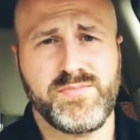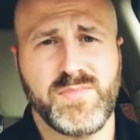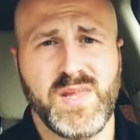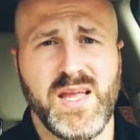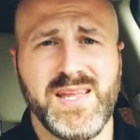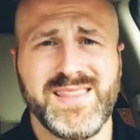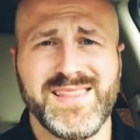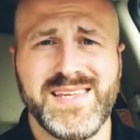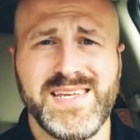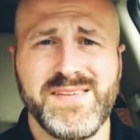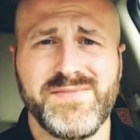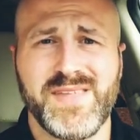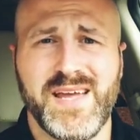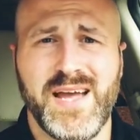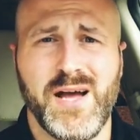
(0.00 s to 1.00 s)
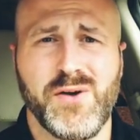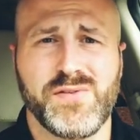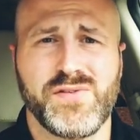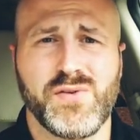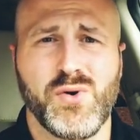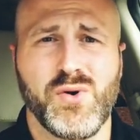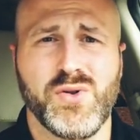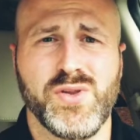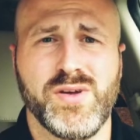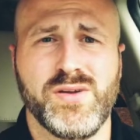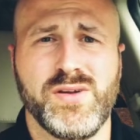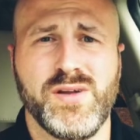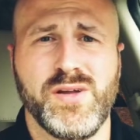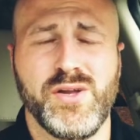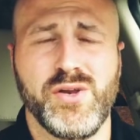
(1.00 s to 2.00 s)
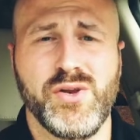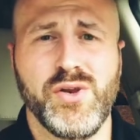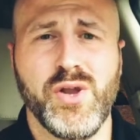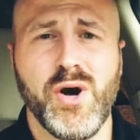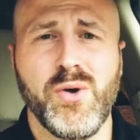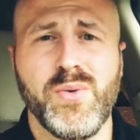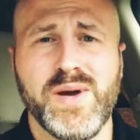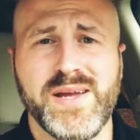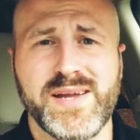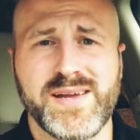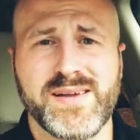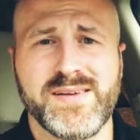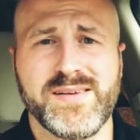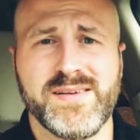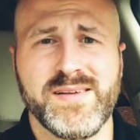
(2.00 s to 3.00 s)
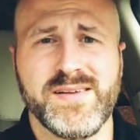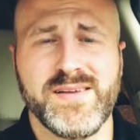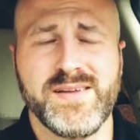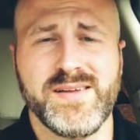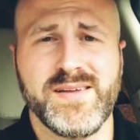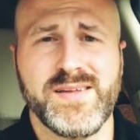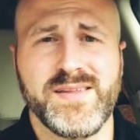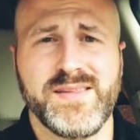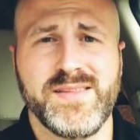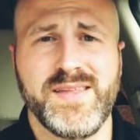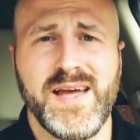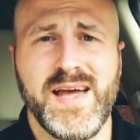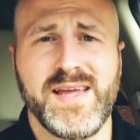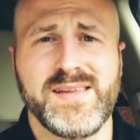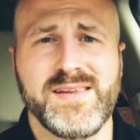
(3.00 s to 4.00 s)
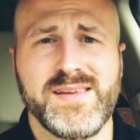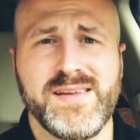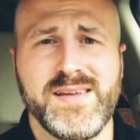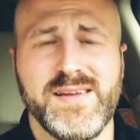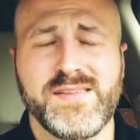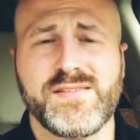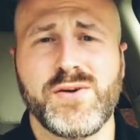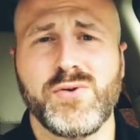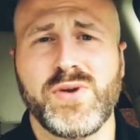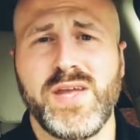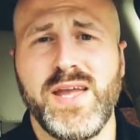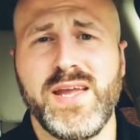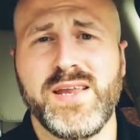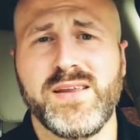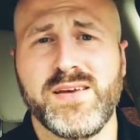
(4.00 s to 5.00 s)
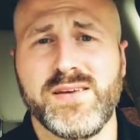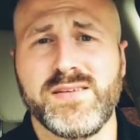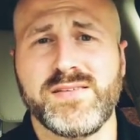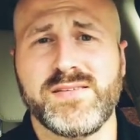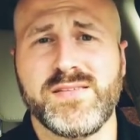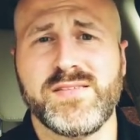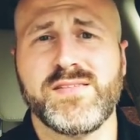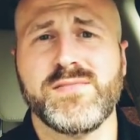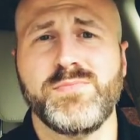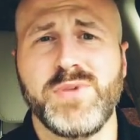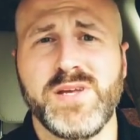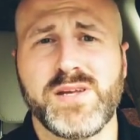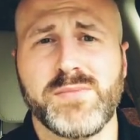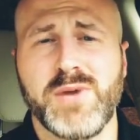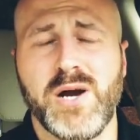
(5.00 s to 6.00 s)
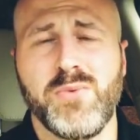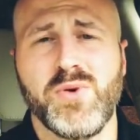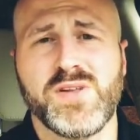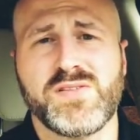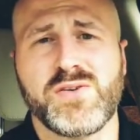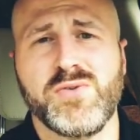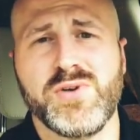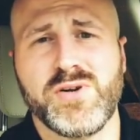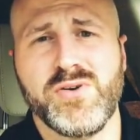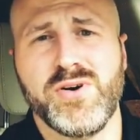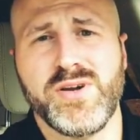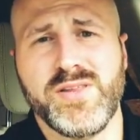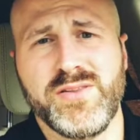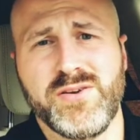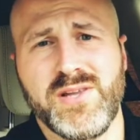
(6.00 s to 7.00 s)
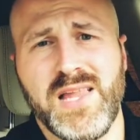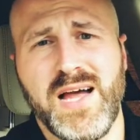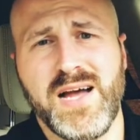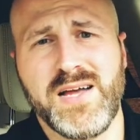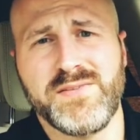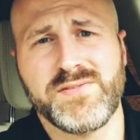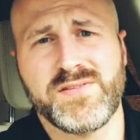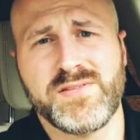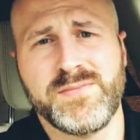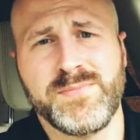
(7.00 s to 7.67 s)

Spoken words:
and leave the household knowing that it's okay to speak about what's going on in their lives.